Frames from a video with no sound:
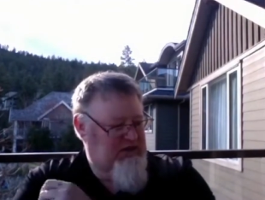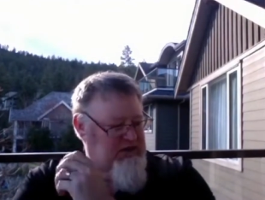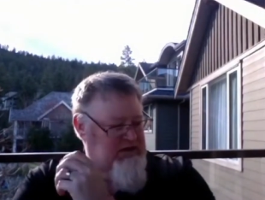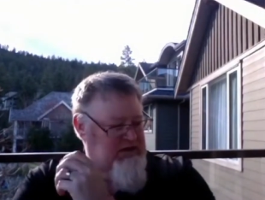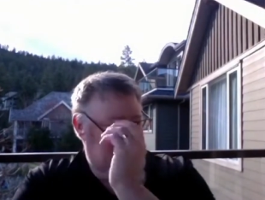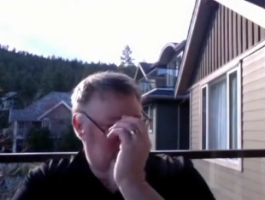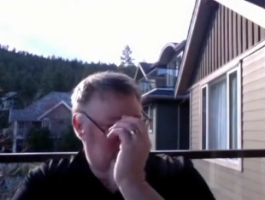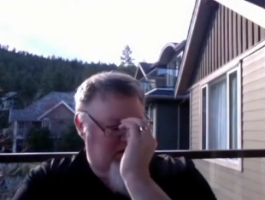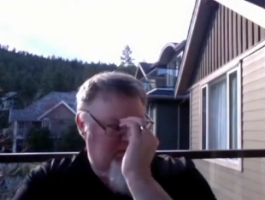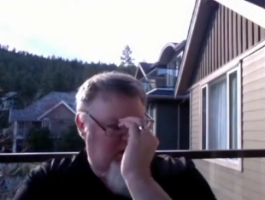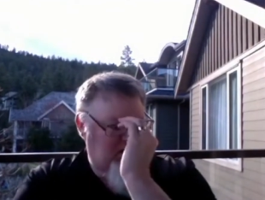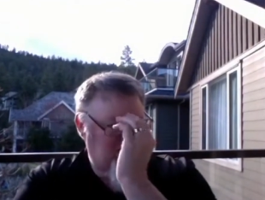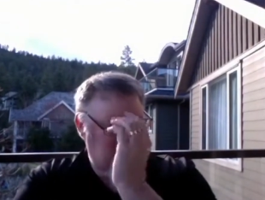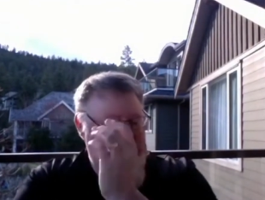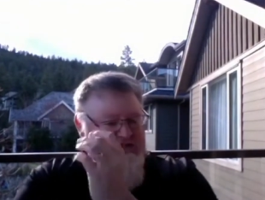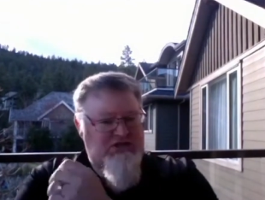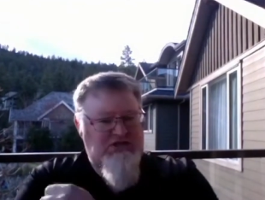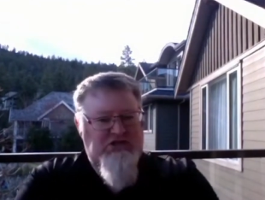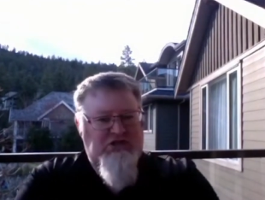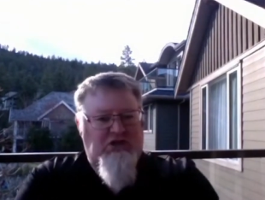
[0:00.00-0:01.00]
uh,
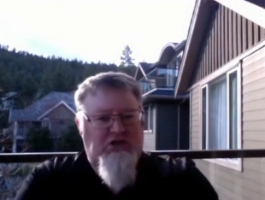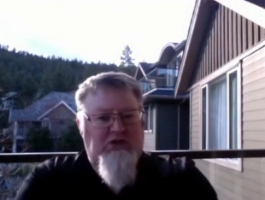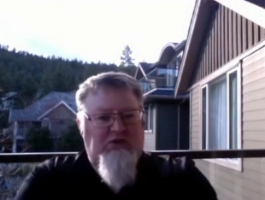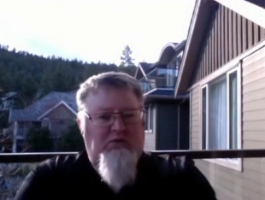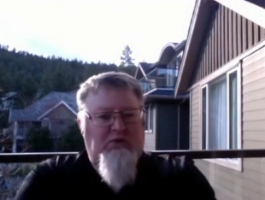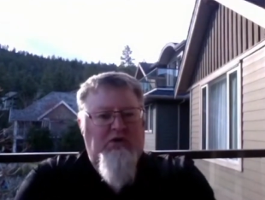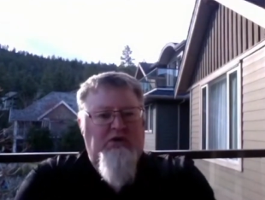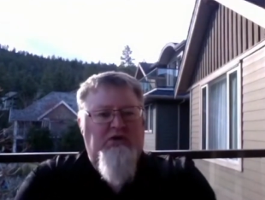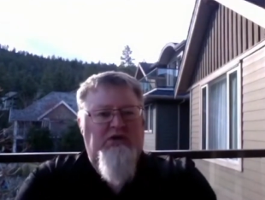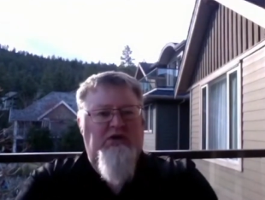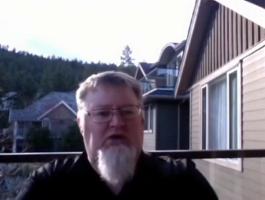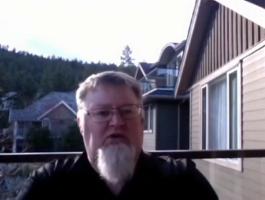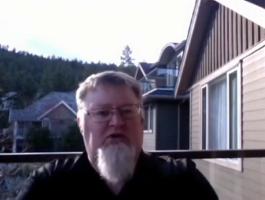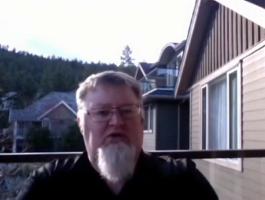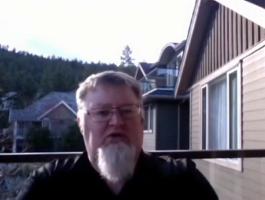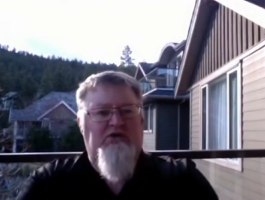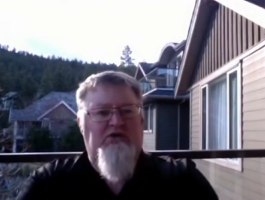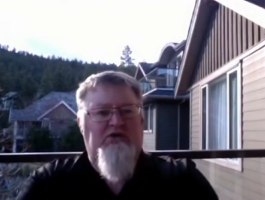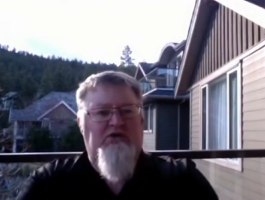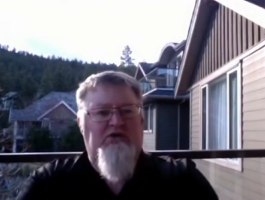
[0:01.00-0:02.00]
spots in John where, you know,
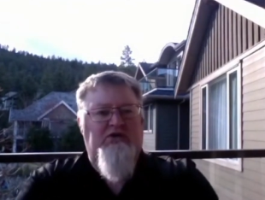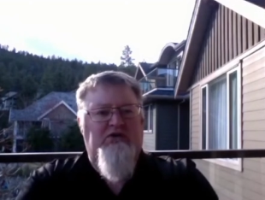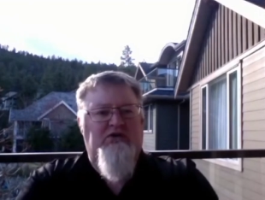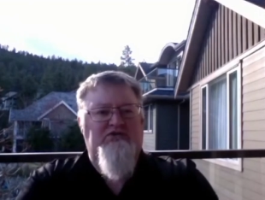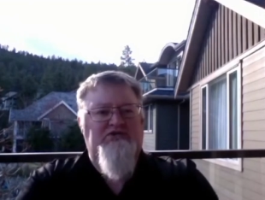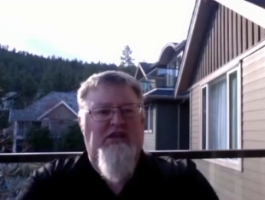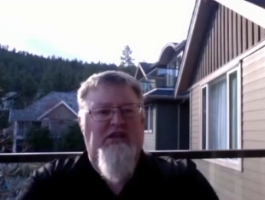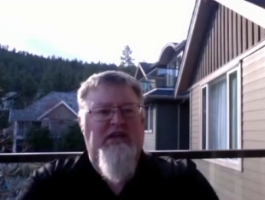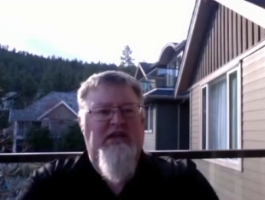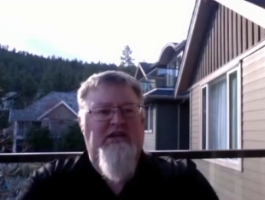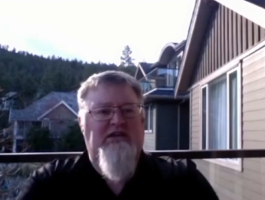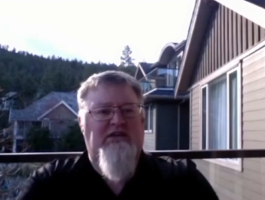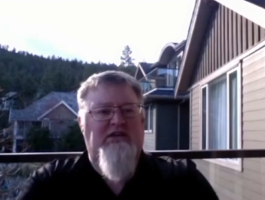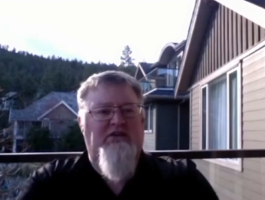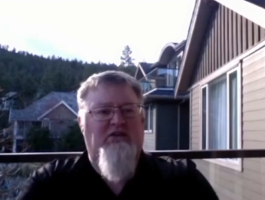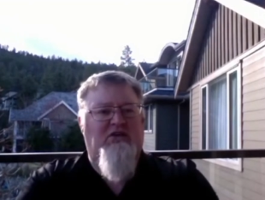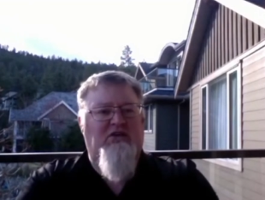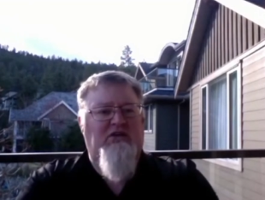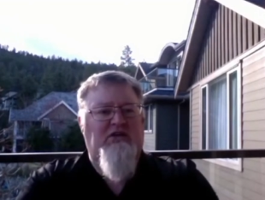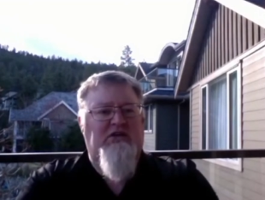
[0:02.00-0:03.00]
you see the light and the
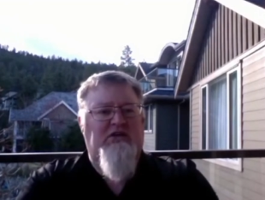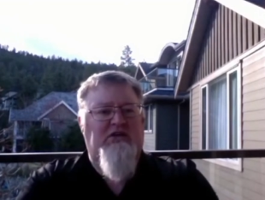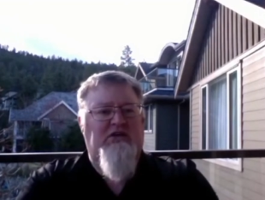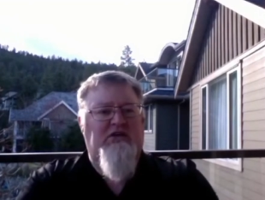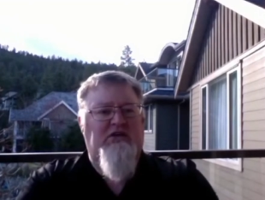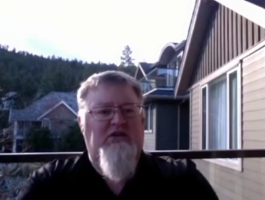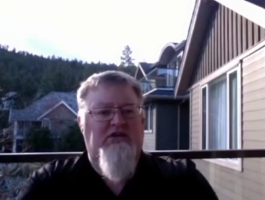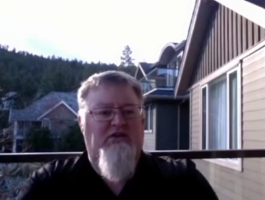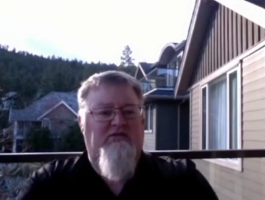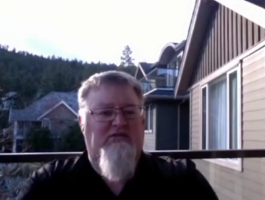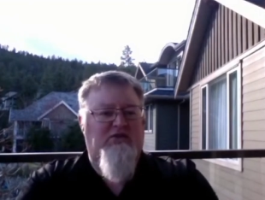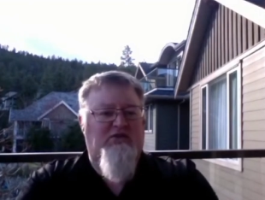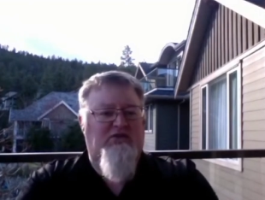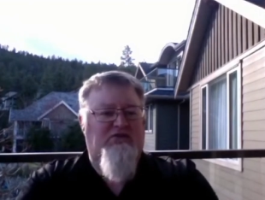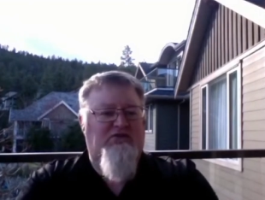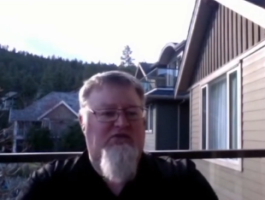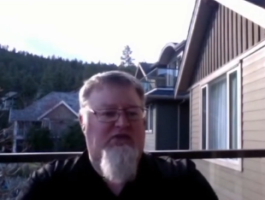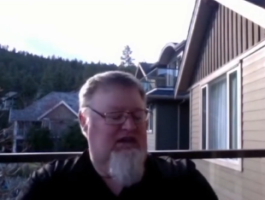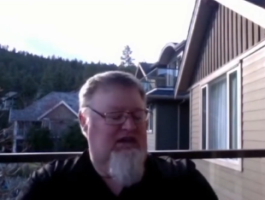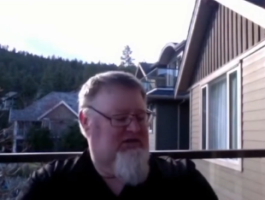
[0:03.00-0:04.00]
darkness and all of those
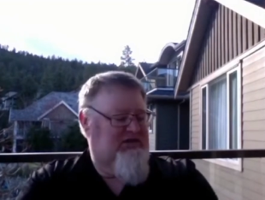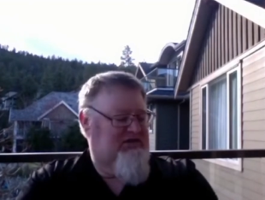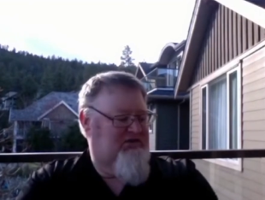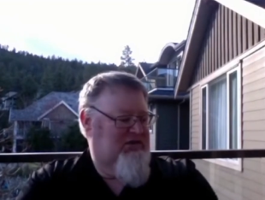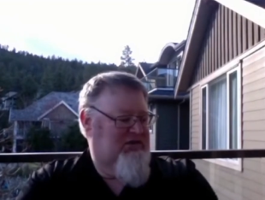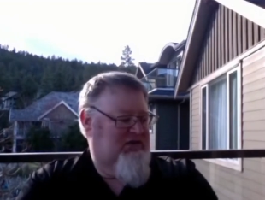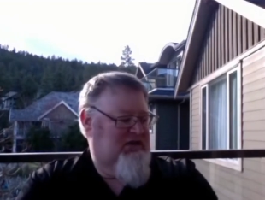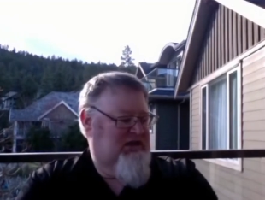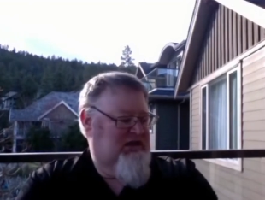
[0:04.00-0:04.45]
things.